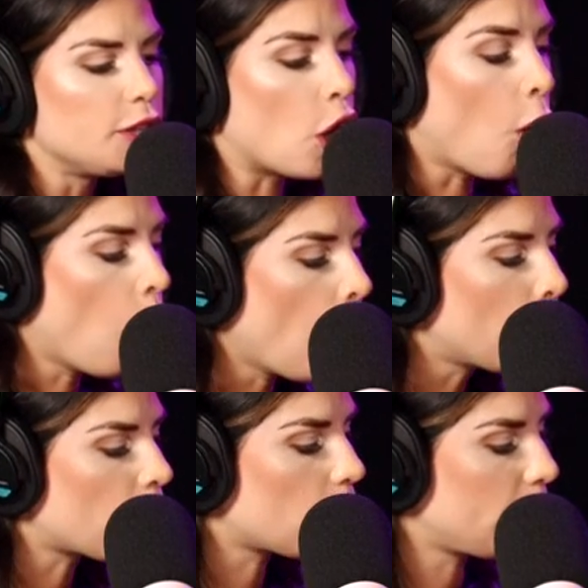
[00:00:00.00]
the
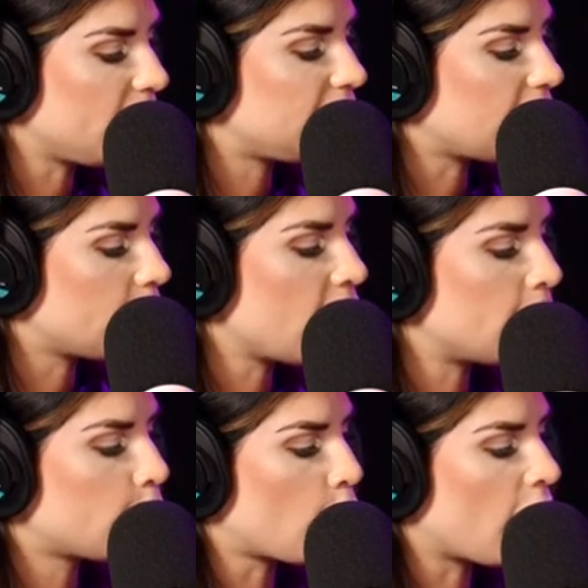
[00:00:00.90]
whole purpose of
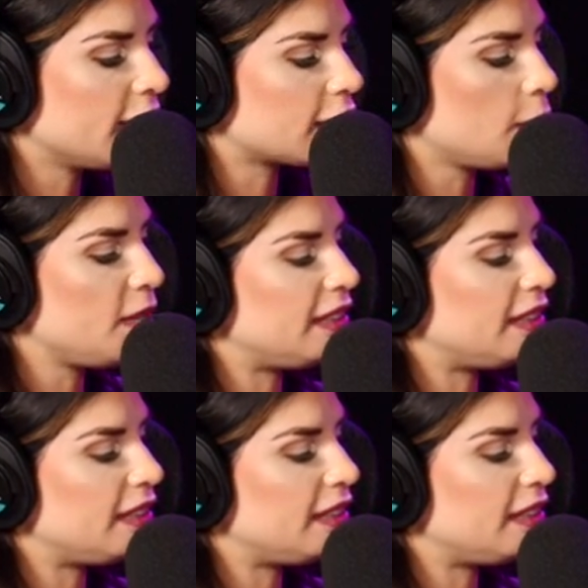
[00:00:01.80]
them before us could